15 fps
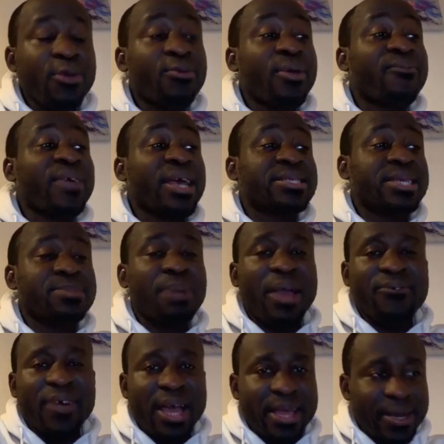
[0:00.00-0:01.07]
reverse it
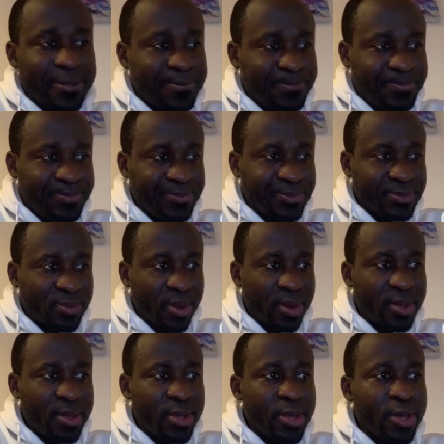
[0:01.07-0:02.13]
by fire.
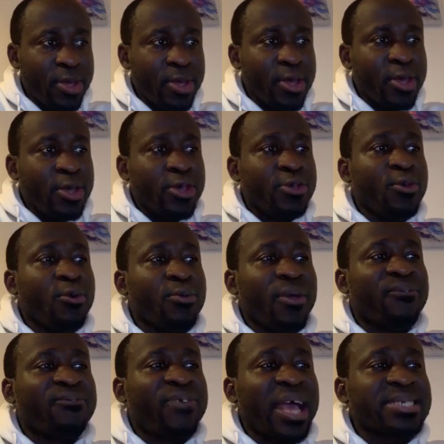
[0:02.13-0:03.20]
You
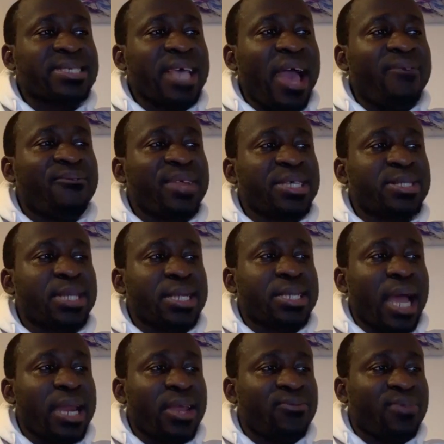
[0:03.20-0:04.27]
reverse every
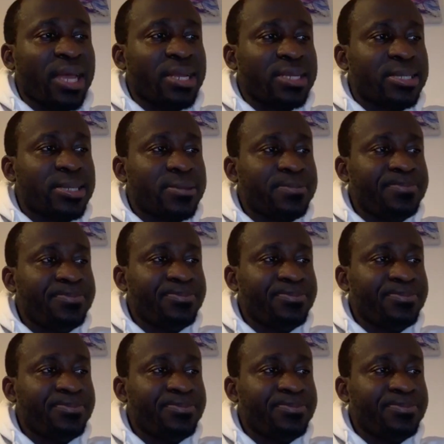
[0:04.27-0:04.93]
satanic verdict.